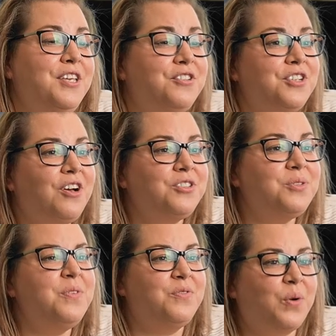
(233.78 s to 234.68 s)
You should
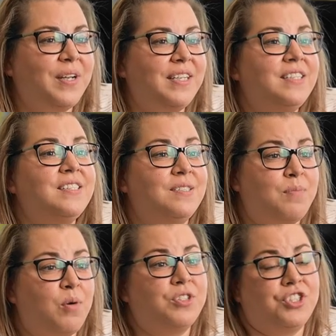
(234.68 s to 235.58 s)
also avoid
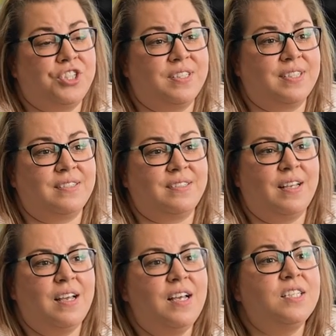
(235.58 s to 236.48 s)
smoked cheeses.
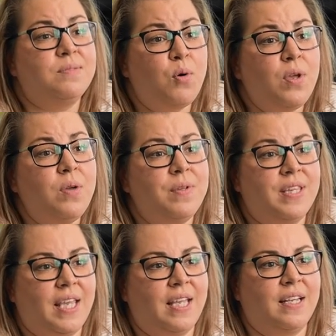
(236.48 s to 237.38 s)
Smoking with
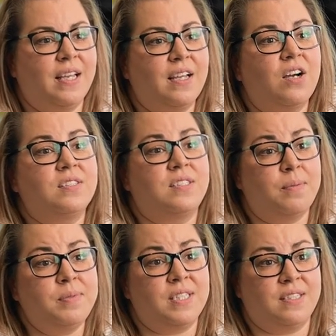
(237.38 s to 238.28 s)
heat can cause
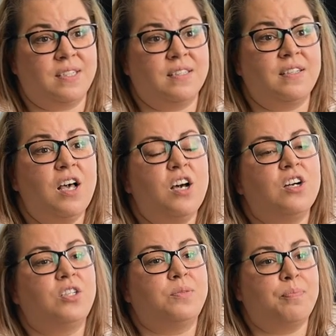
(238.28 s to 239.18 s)
substances called